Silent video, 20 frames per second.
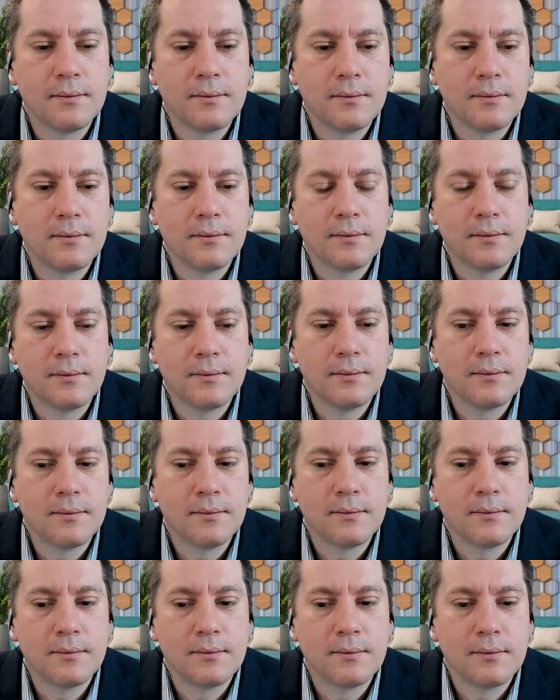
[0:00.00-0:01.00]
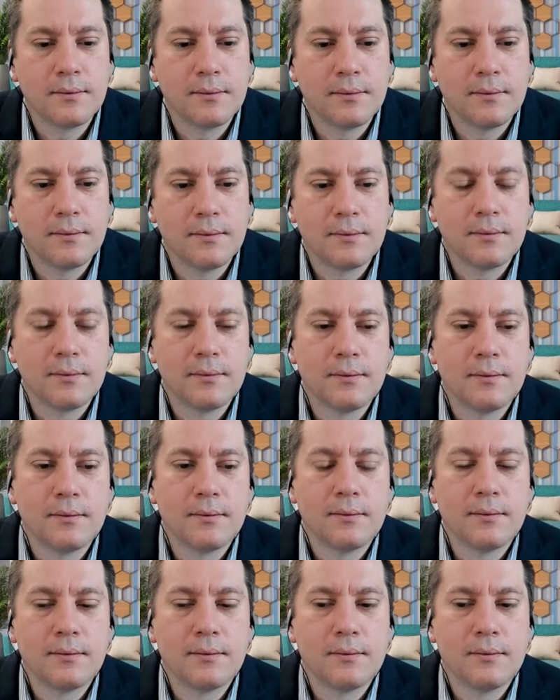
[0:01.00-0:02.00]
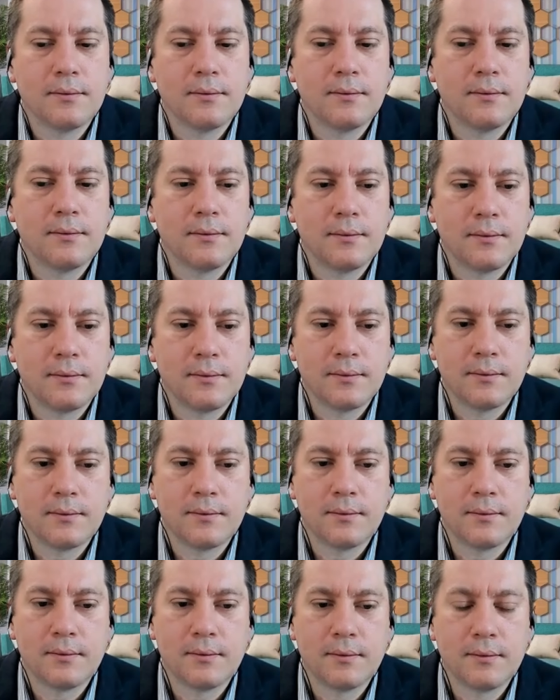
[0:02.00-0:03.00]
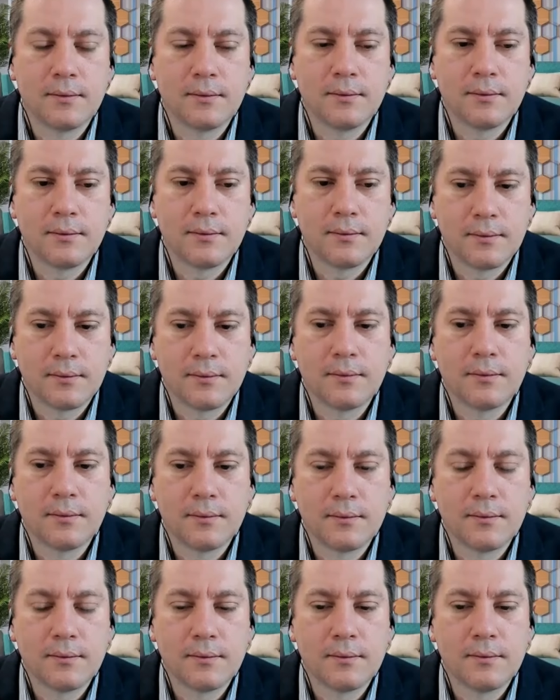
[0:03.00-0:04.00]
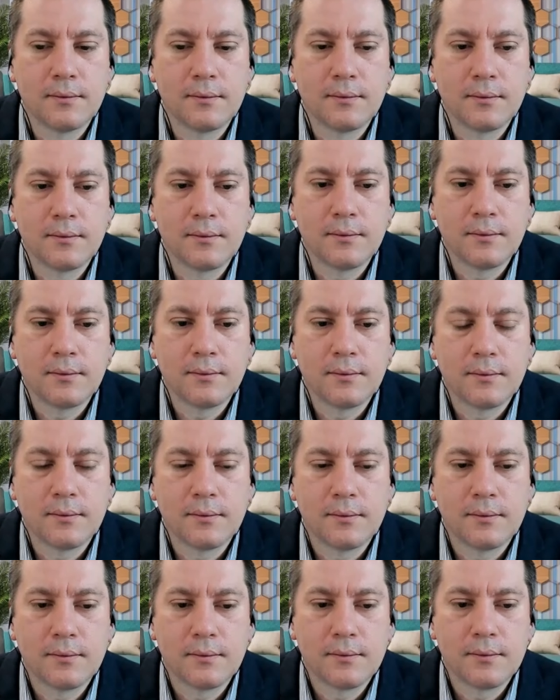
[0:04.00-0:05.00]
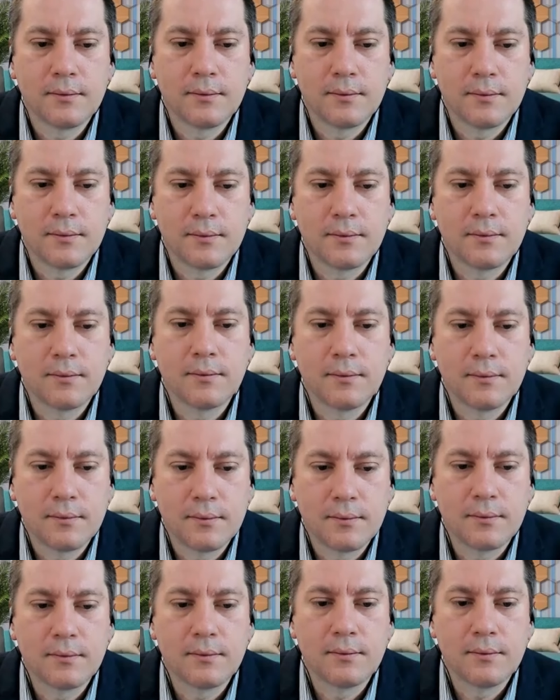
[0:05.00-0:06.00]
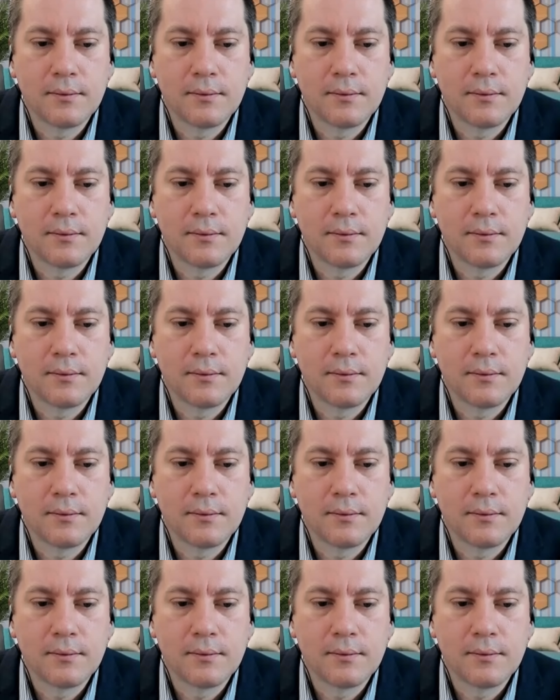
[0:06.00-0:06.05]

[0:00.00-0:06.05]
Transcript: [no speech]